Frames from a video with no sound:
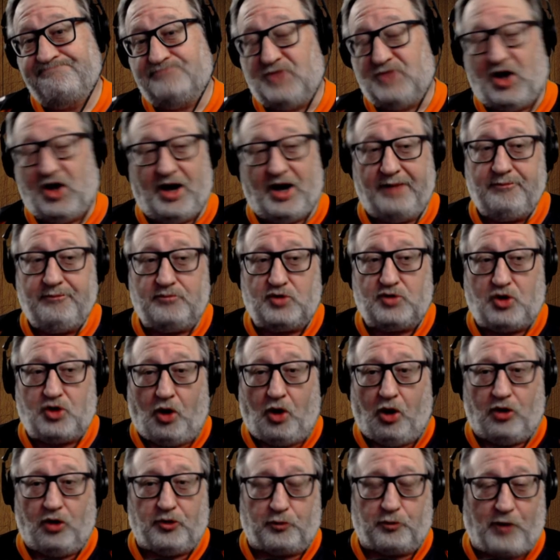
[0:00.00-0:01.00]
I'm
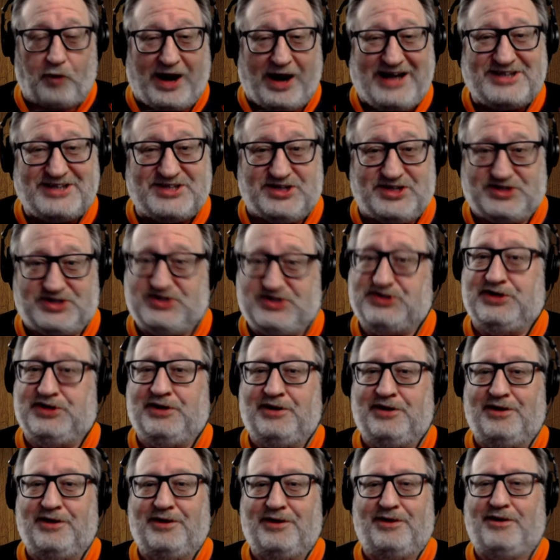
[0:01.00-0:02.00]
called a racist
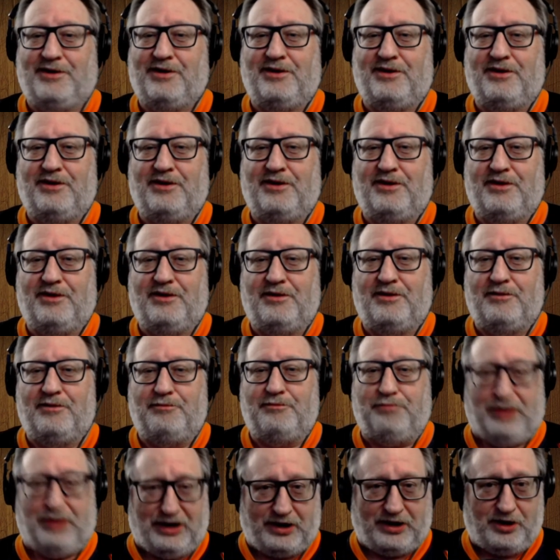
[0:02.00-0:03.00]

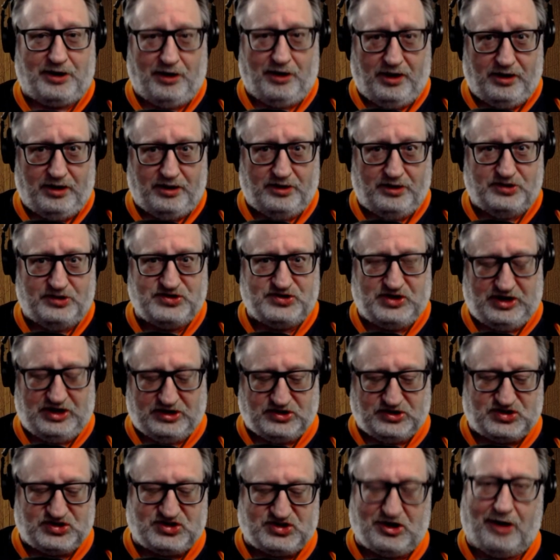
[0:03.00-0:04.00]
because
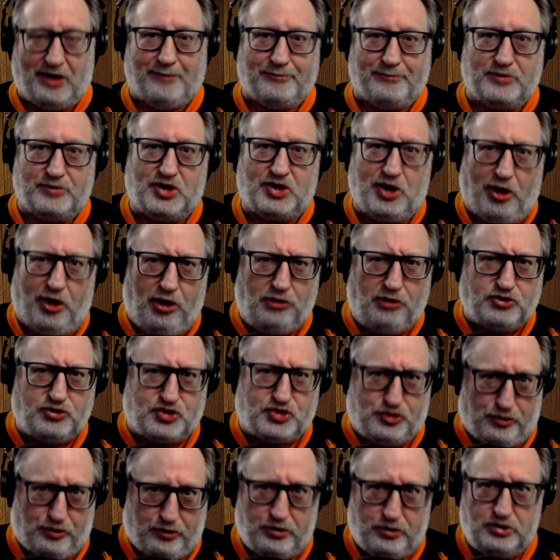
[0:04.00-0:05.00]
in some
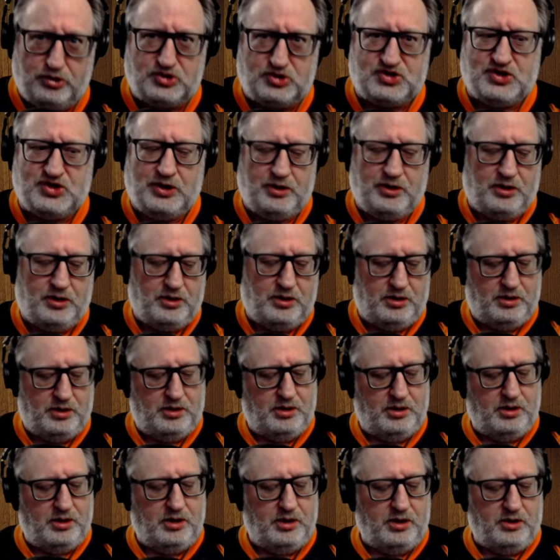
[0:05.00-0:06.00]
cultures,
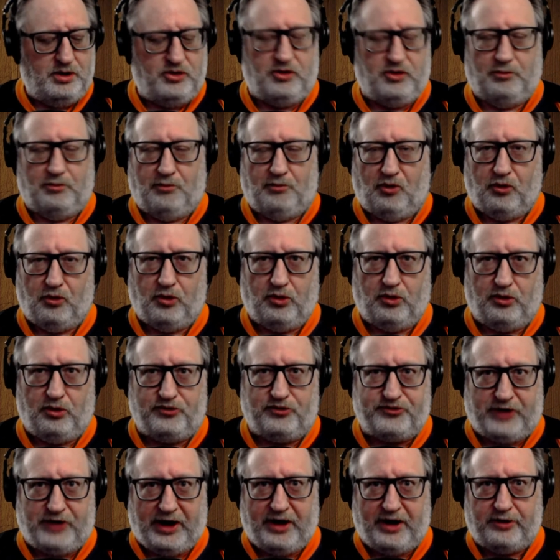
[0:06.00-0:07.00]
the moral
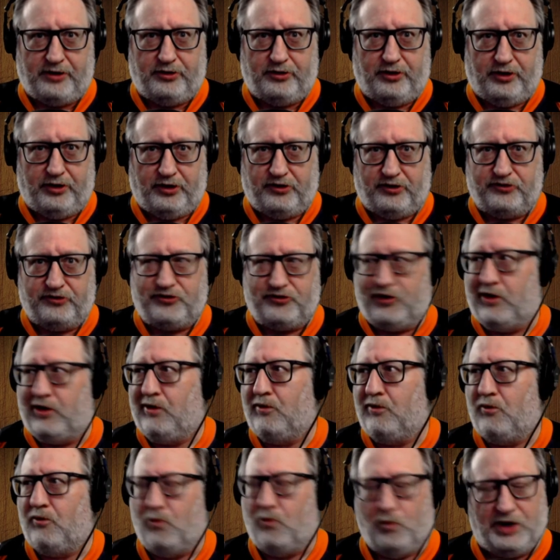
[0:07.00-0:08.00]
standard is
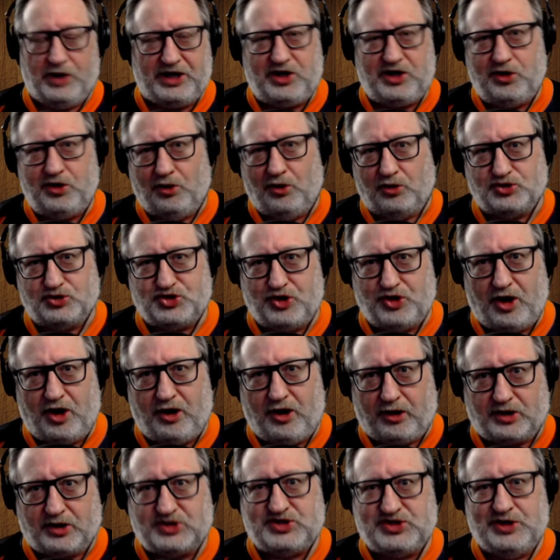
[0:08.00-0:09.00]
we kill
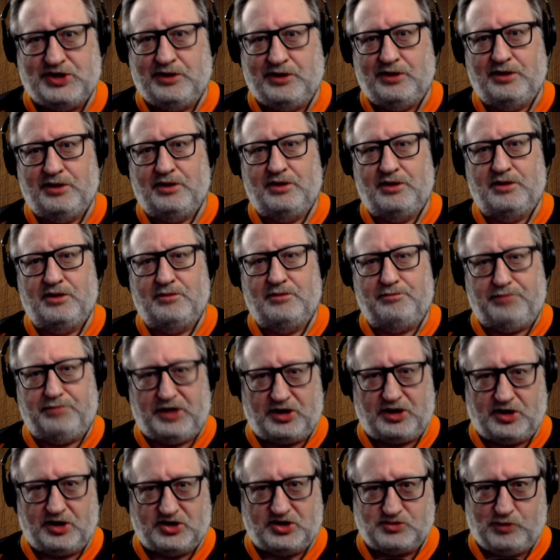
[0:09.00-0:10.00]
sharks
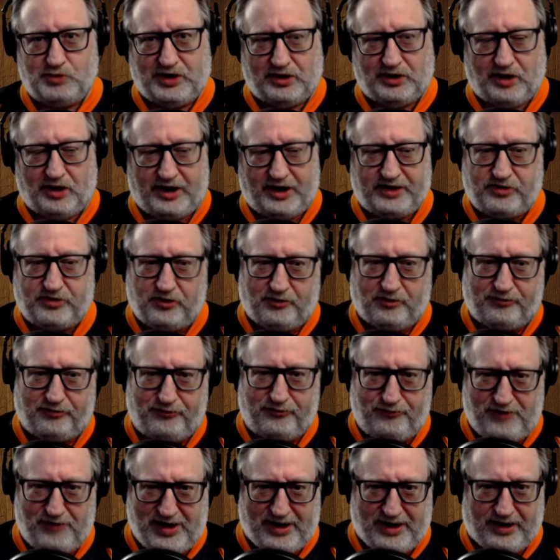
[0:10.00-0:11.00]
because we like their
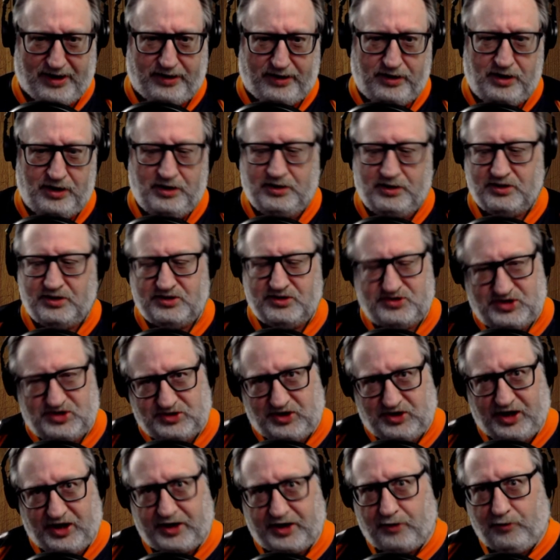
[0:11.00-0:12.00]
fin to
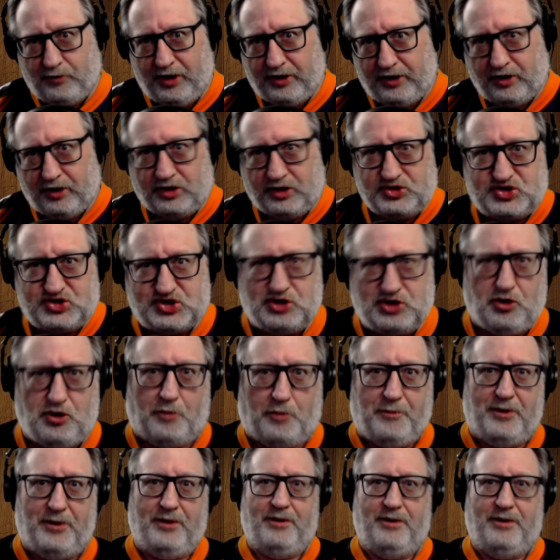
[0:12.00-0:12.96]
decorate our soup.